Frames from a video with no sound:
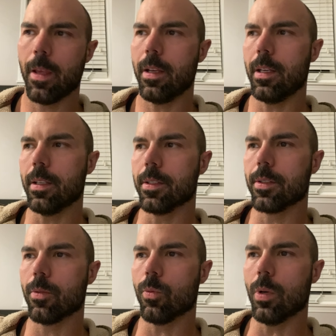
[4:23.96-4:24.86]

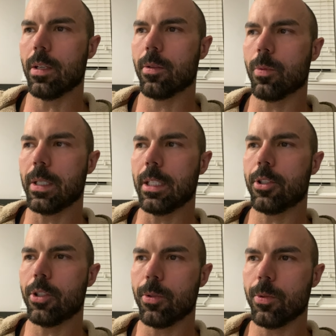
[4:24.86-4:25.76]
is what we
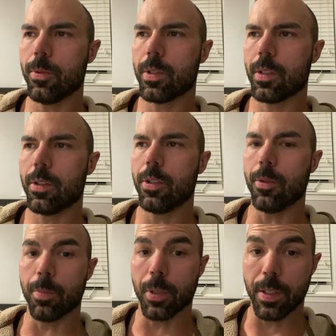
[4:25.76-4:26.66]
choose to
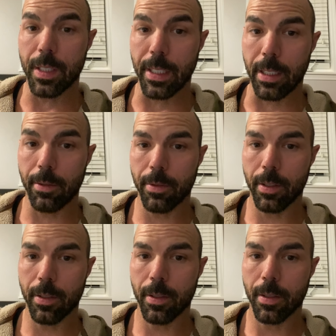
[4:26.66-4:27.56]
perceive
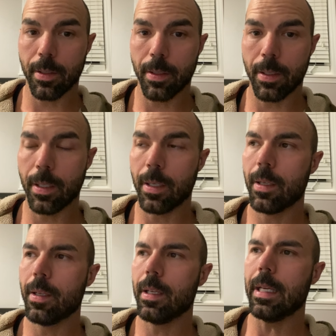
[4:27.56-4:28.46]

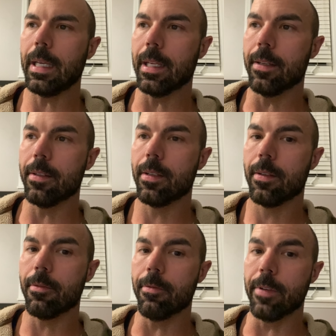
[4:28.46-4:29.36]
and
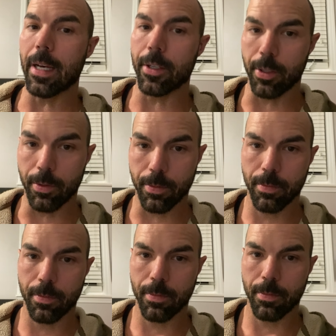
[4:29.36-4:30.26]
value.
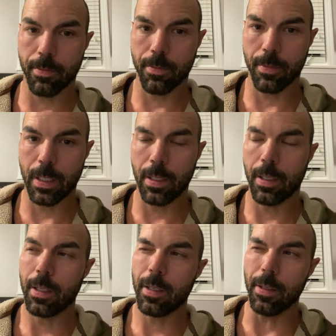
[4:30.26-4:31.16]

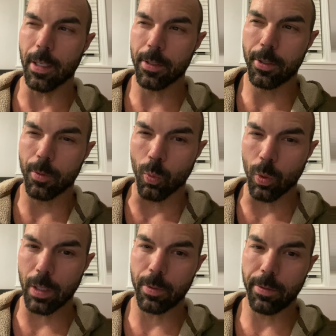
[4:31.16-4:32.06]
Not just
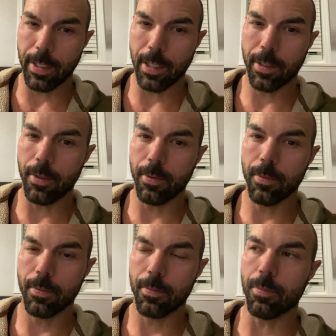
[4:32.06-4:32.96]
what we value,
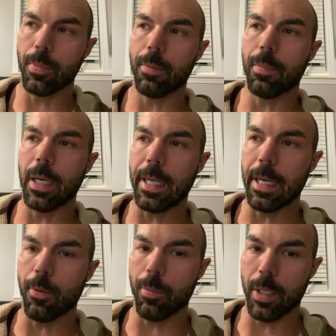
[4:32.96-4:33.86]
but by
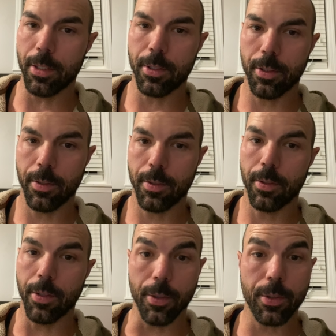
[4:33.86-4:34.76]
how much
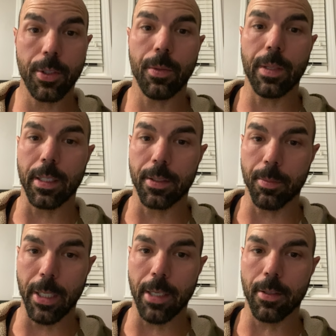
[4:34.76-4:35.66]
those two things
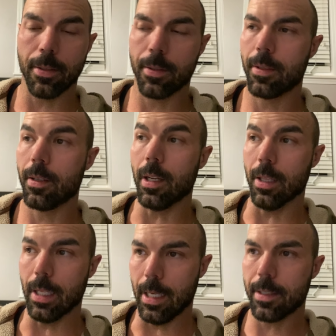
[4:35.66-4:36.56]
matter a
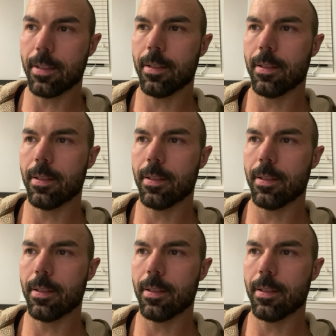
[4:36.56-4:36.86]
lot.